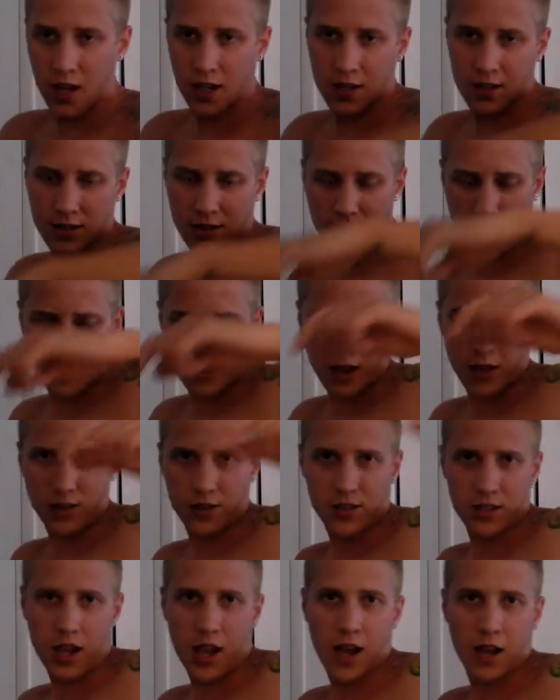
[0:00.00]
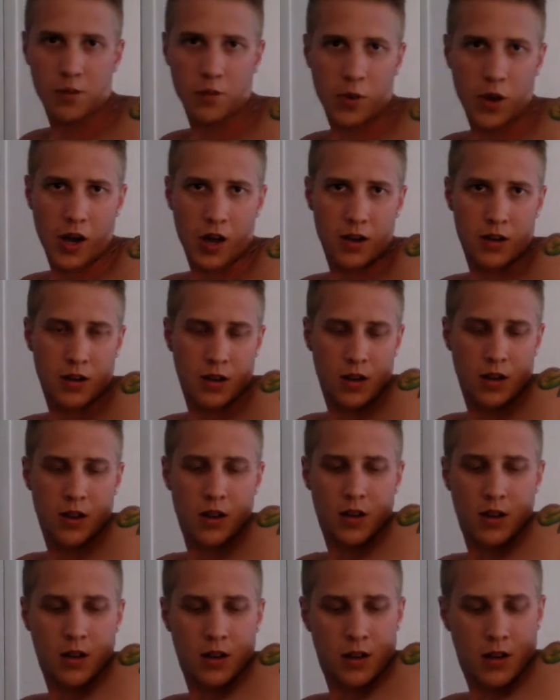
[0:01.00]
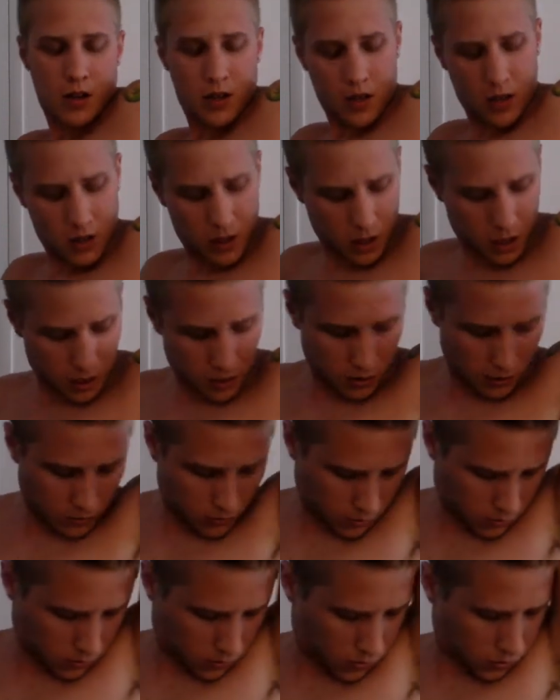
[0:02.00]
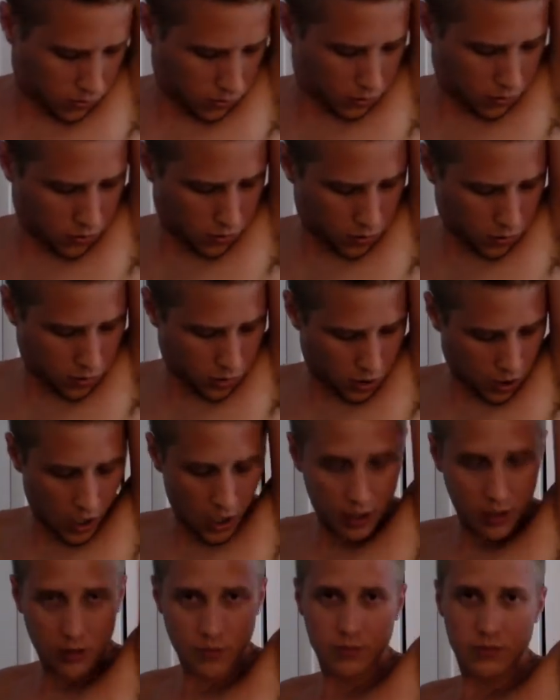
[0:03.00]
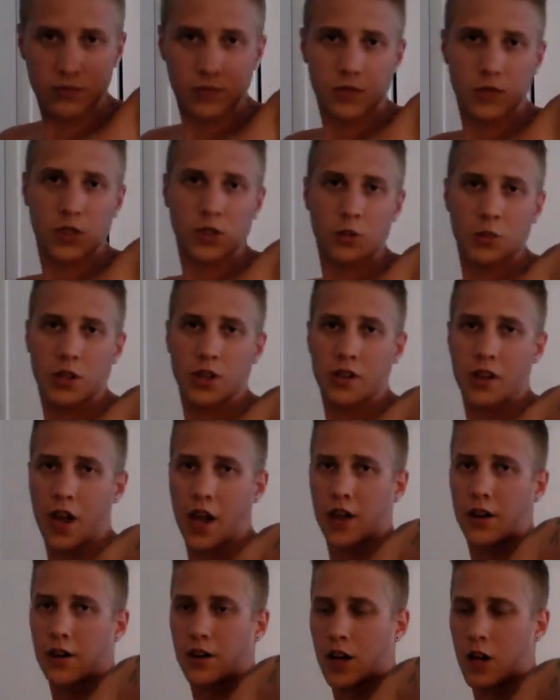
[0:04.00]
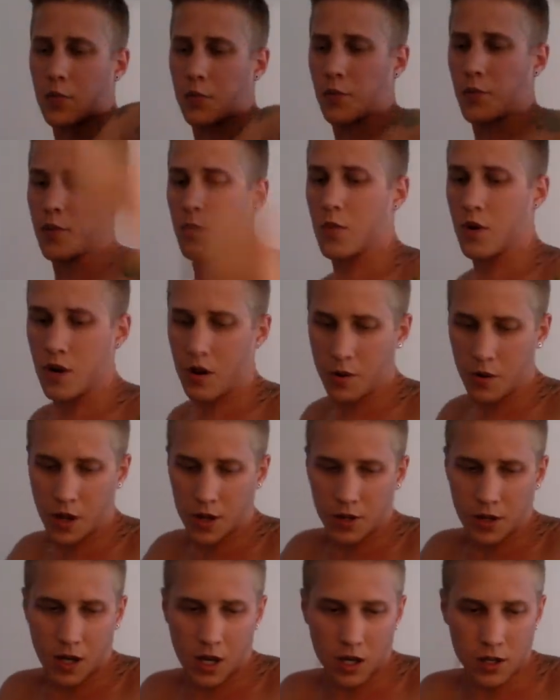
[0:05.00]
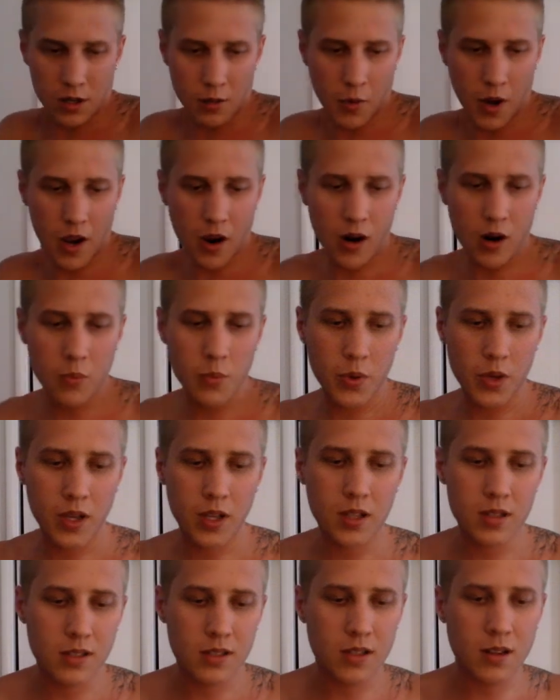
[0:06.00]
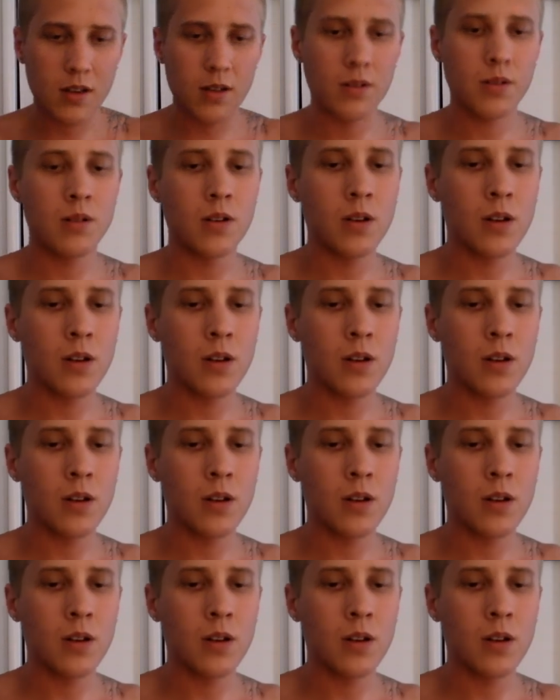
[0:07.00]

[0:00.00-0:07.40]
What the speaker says: as this other side, but. And then it's kind of a little bit lighter up under my armpit. So